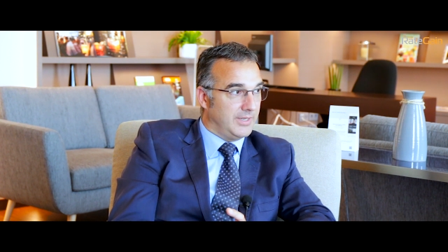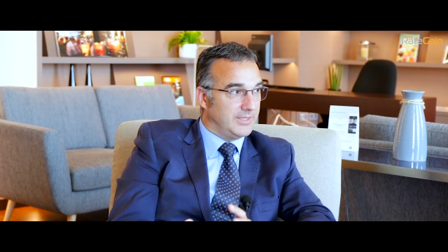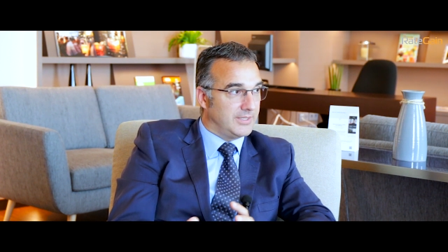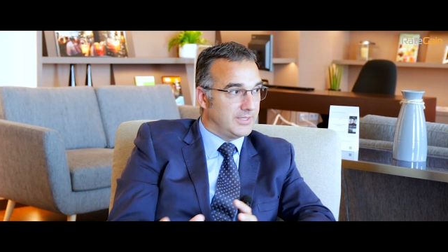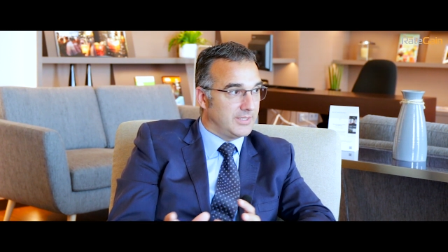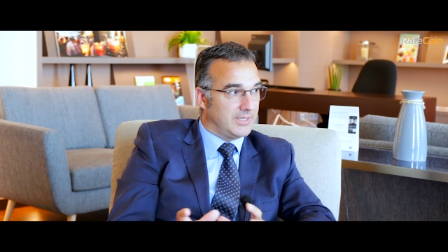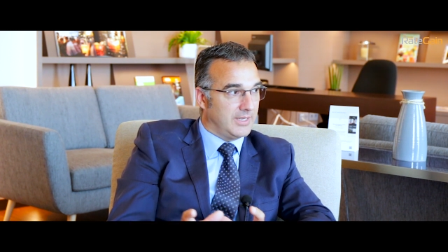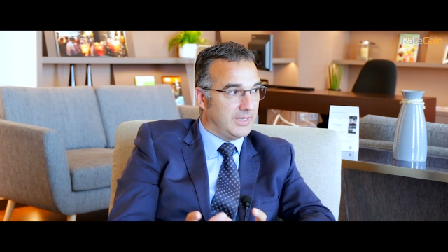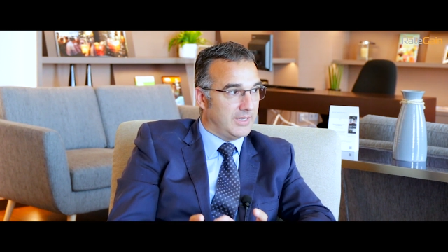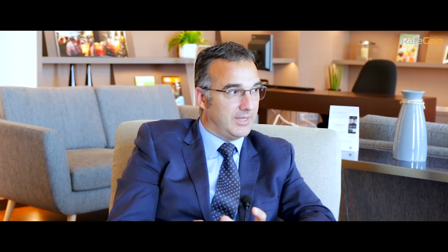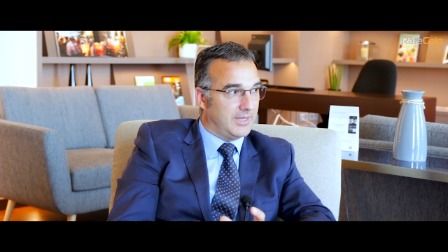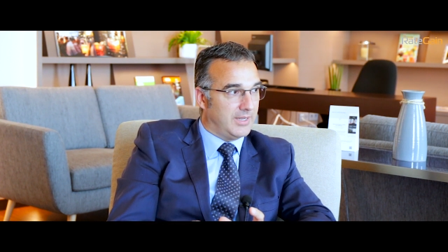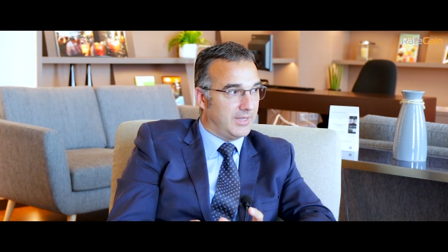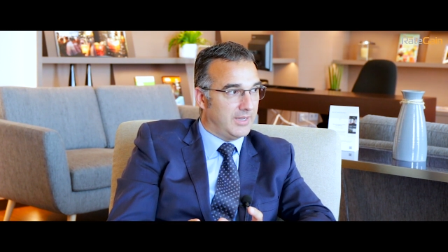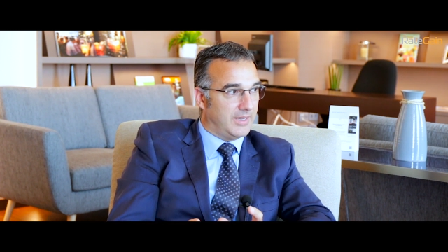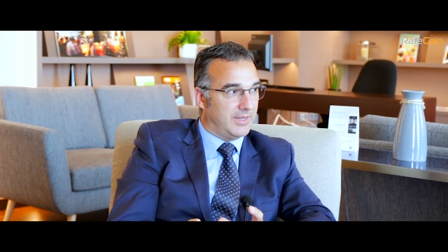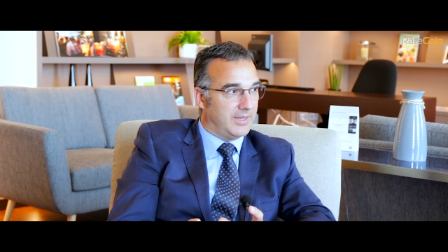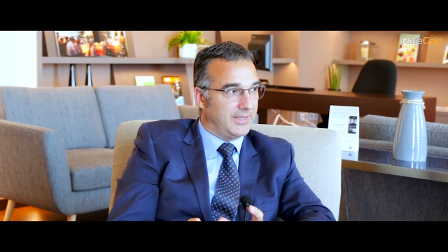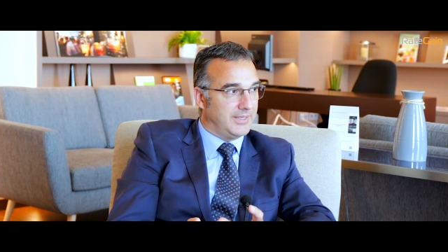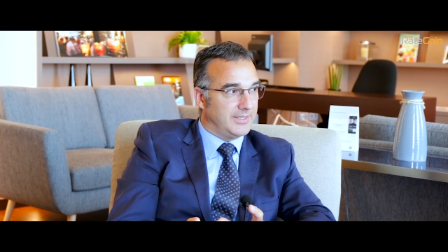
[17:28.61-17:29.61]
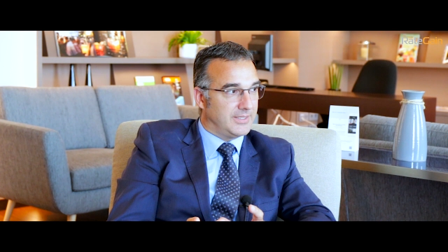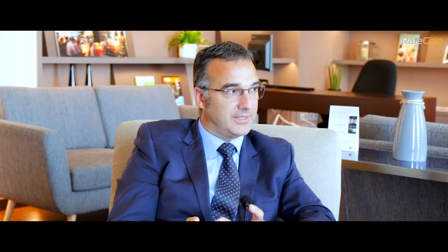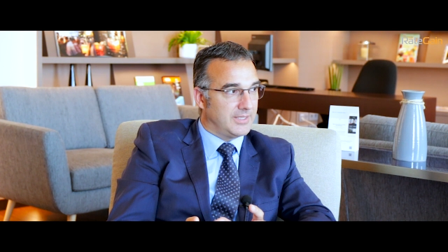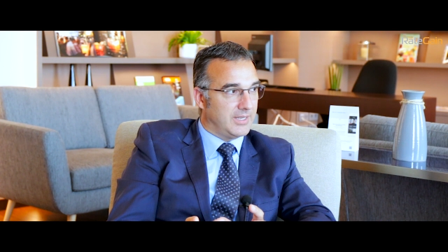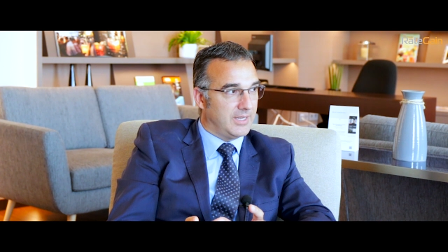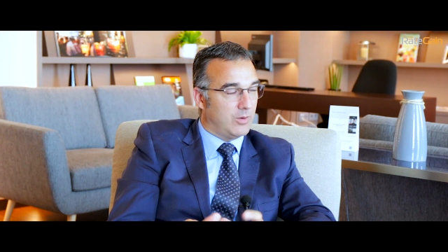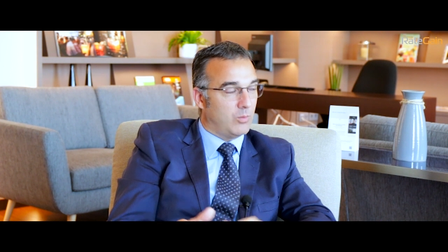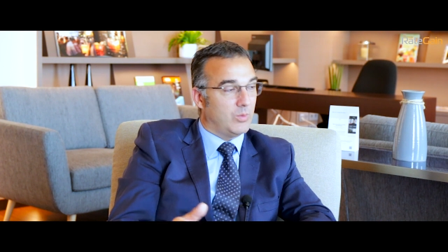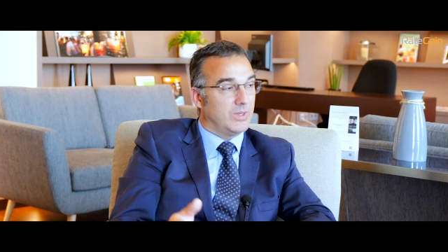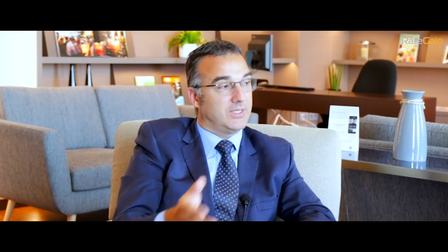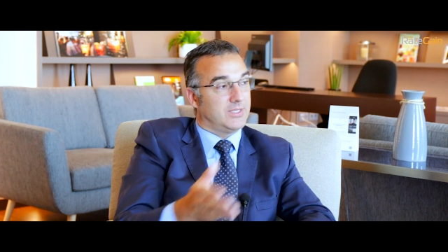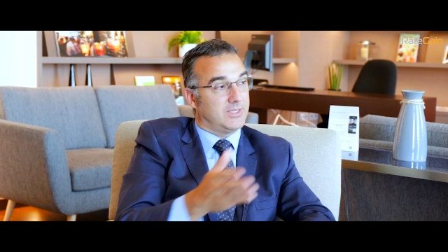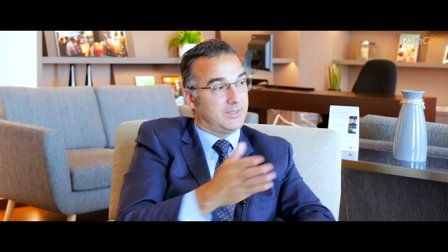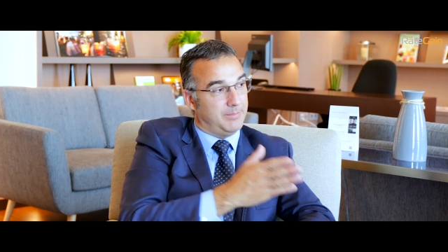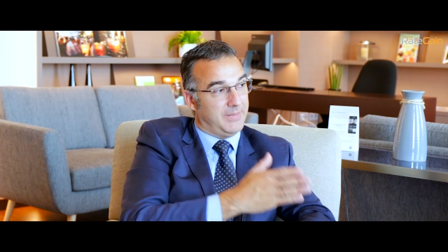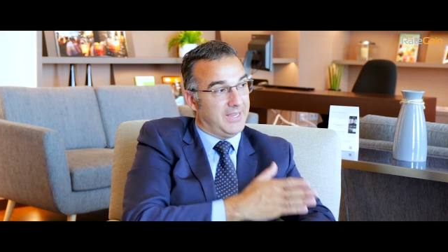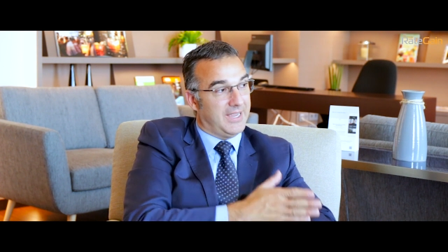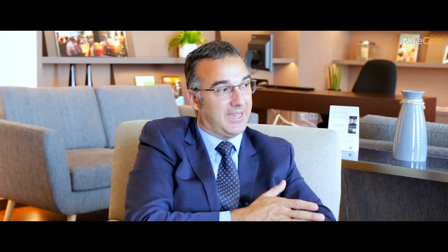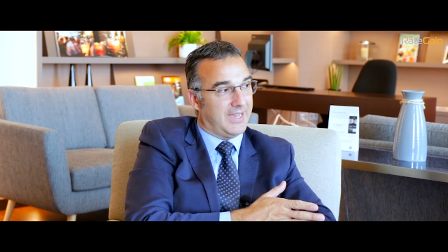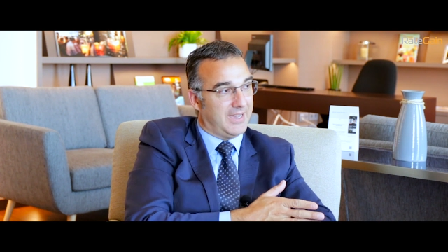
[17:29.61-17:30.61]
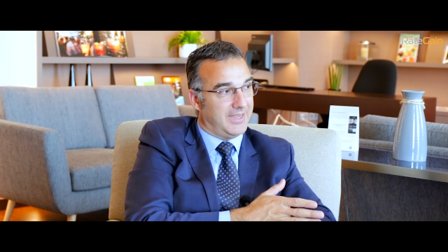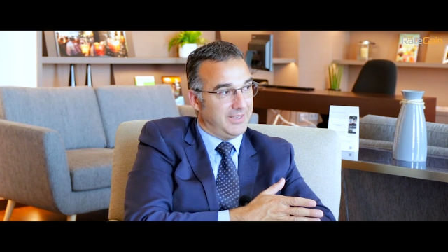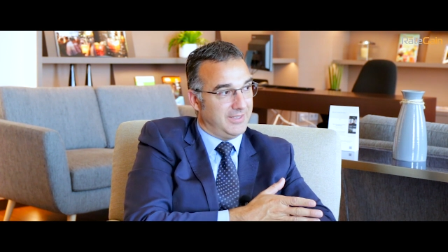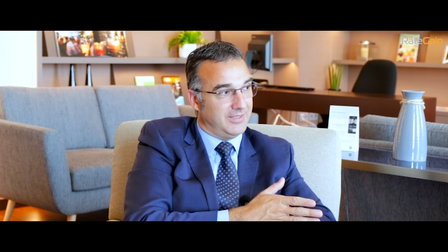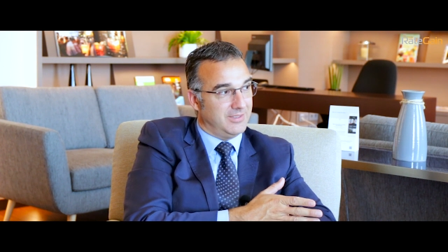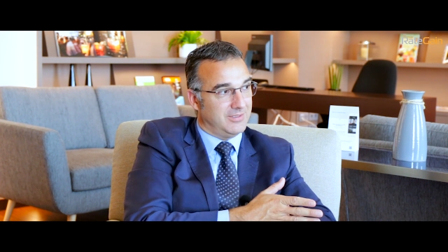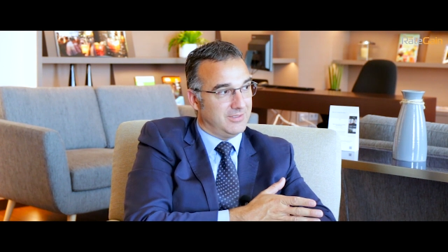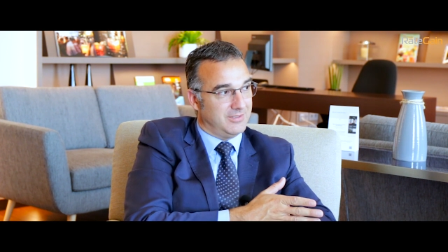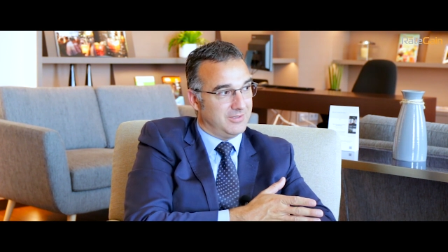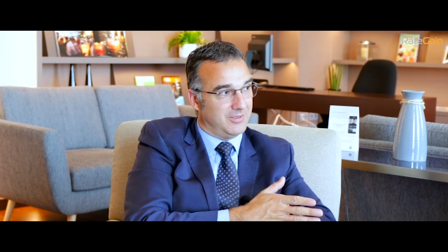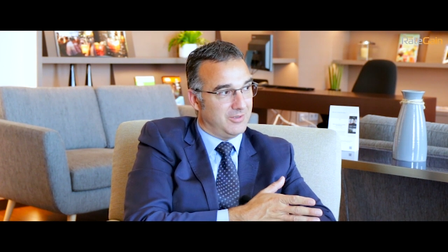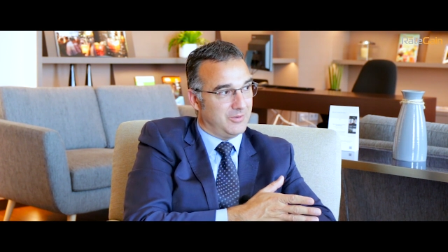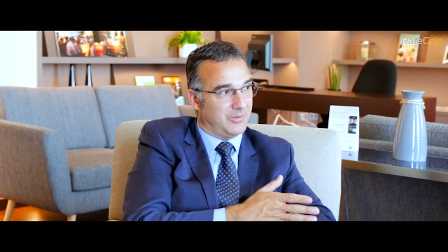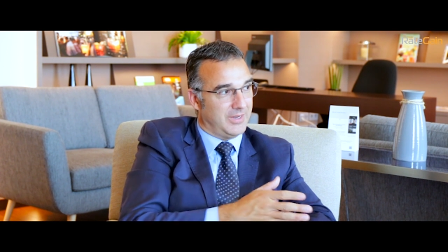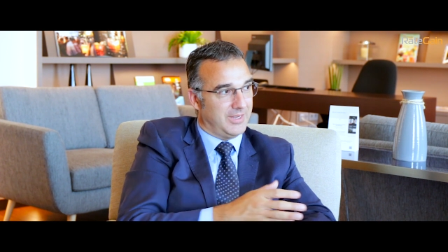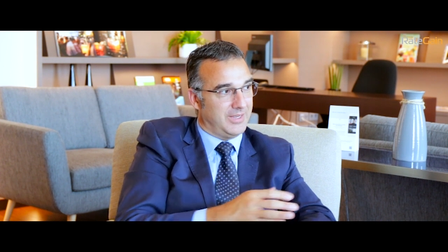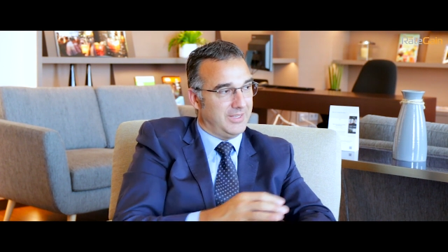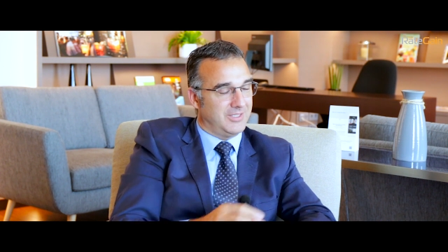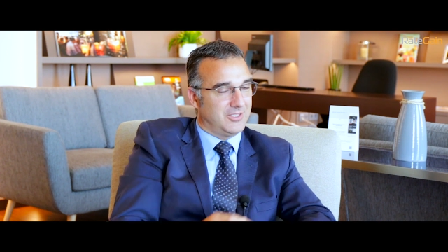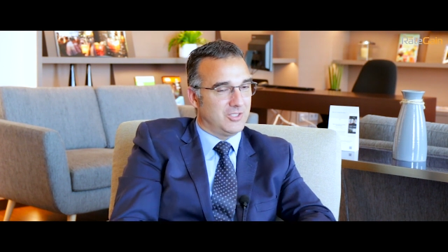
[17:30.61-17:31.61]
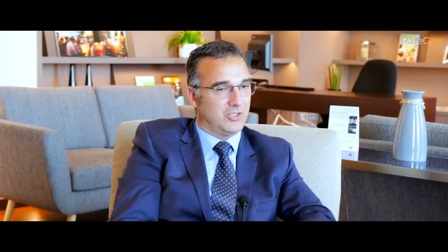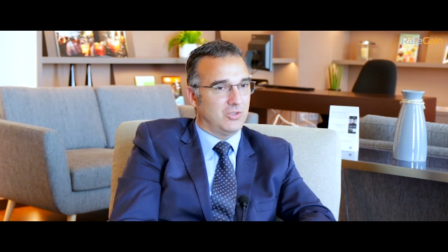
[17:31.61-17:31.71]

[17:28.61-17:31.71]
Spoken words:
it's what's behind, right?